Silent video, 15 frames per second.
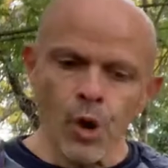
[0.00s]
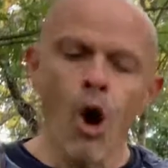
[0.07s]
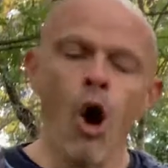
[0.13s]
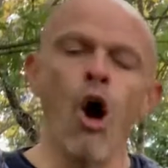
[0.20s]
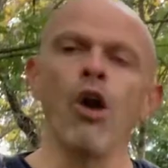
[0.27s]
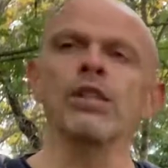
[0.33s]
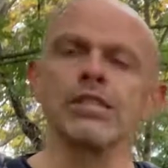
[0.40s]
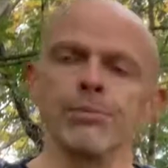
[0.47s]

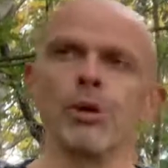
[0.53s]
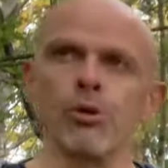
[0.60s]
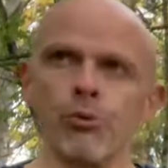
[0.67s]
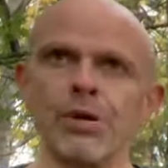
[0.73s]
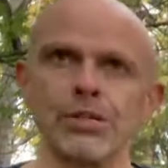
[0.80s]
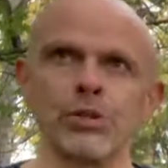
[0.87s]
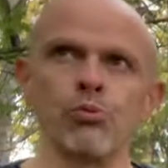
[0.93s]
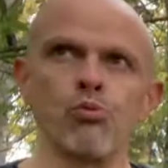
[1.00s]
ultimate
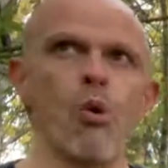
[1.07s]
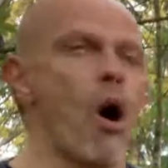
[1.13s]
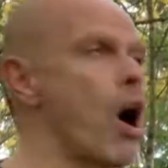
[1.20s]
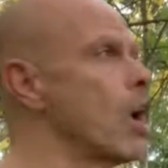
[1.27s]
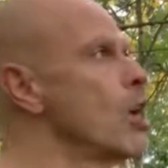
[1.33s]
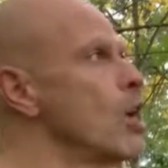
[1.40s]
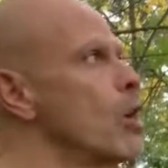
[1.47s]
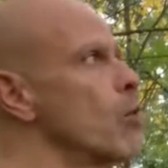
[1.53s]
reason why
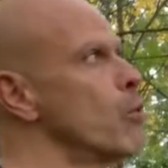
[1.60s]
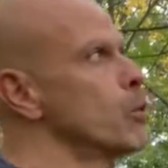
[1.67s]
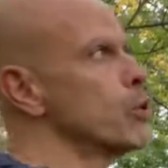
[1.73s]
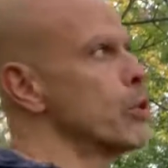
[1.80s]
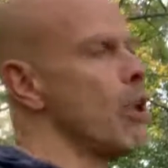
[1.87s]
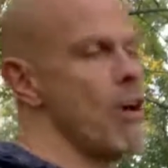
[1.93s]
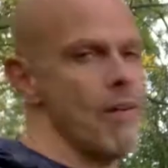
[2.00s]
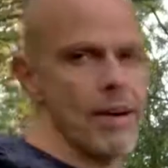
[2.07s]
we should
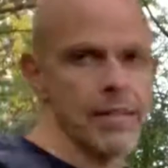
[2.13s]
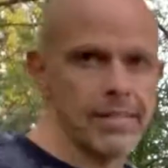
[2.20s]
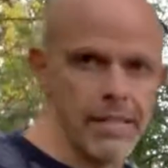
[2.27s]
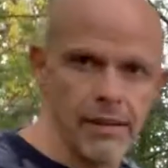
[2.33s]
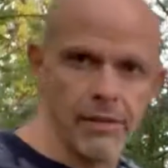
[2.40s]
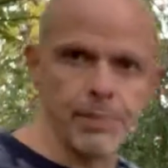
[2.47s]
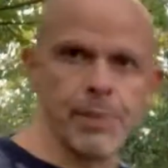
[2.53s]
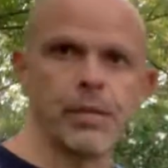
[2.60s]
love
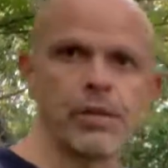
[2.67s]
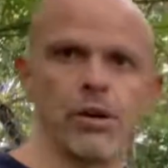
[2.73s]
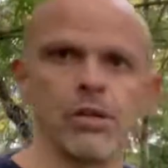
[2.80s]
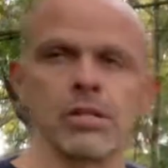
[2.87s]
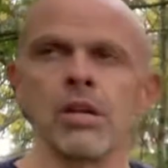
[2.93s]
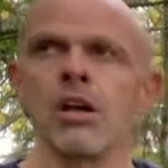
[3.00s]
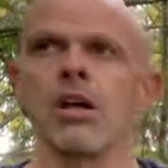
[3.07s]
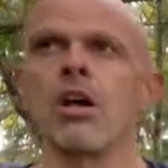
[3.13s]
ourselves.
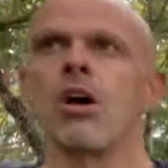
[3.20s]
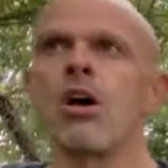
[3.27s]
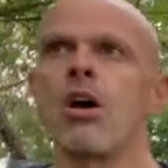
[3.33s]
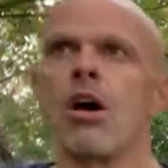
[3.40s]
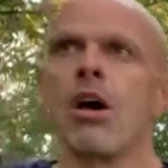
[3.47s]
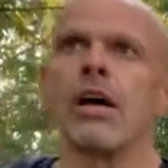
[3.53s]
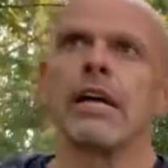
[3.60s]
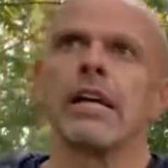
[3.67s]
Because
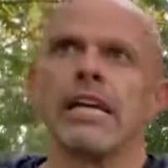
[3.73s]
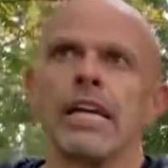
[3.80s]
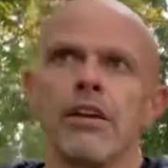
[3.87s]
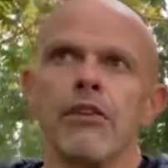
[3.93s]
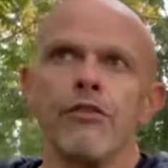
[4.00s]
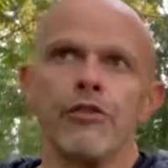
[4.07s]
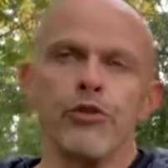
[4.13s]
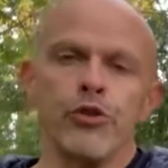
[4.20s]

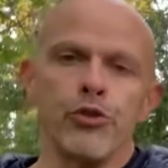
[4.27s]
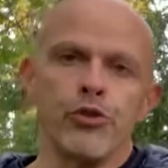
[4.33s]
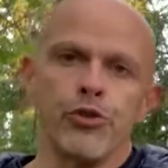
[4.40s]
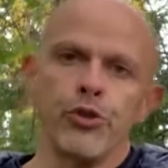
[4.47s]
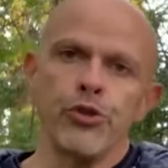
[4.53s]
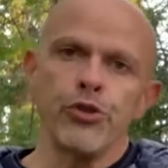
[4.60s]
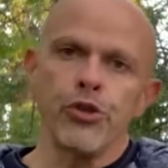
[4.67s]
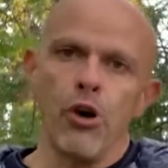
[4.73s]
if you
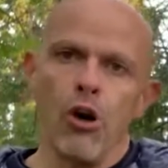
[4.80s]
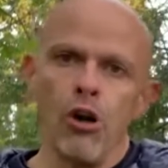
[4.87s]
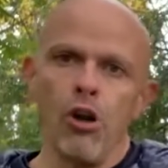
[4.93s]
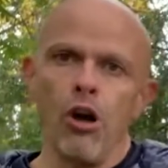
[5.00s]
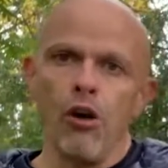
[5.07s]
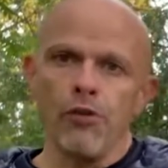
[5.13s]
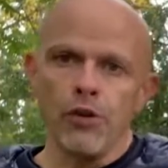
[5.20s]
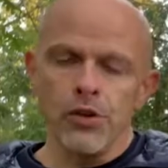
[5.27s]
do not
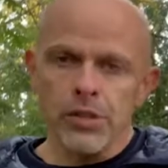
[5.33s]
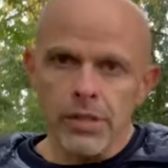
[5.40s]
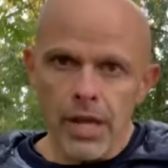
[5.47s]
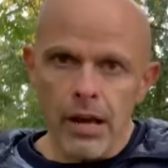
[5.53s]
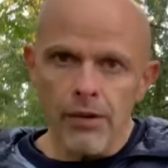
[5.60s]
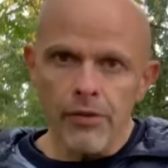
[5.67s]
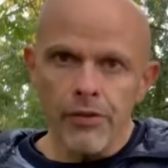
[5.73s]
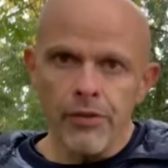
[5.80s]
love yourself,